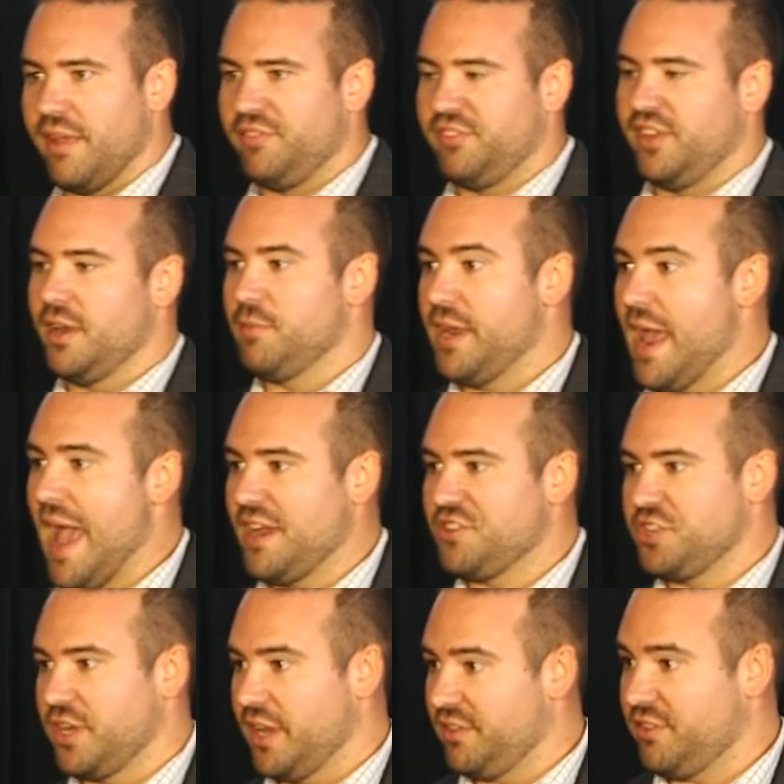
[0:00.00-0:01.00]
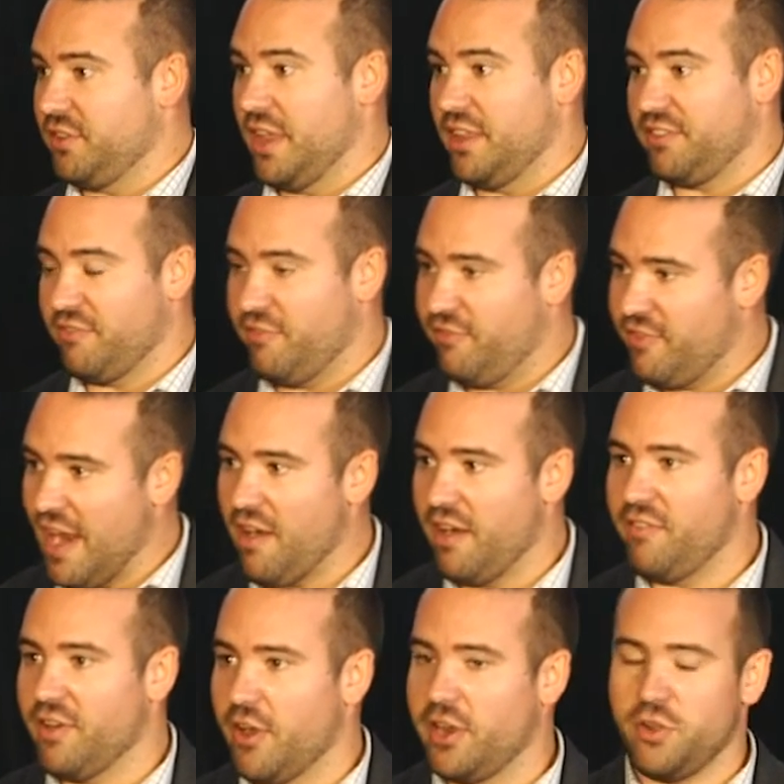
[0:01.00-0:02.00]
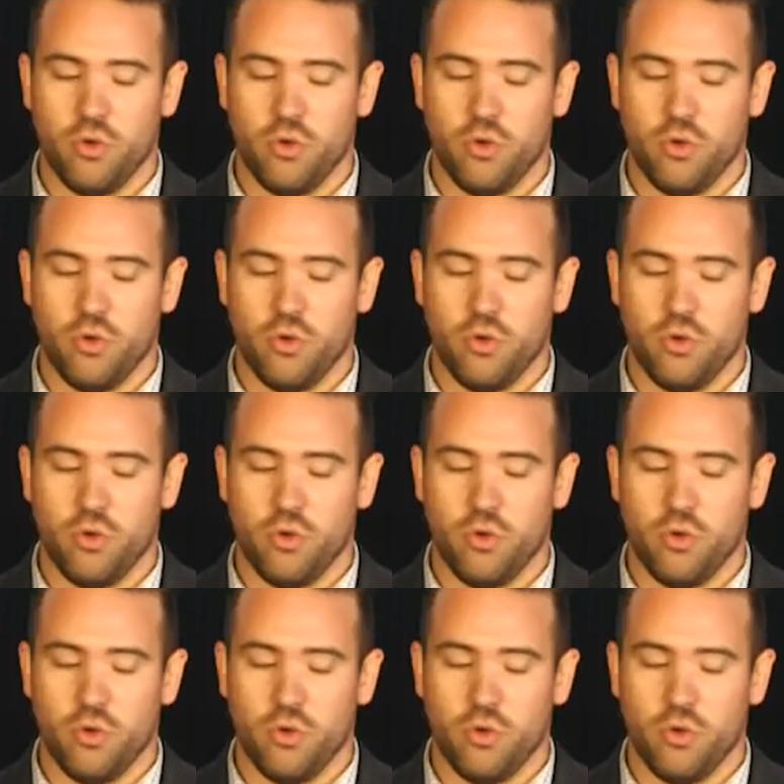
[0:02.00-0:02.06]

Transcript: I've seen him in action. It's very, very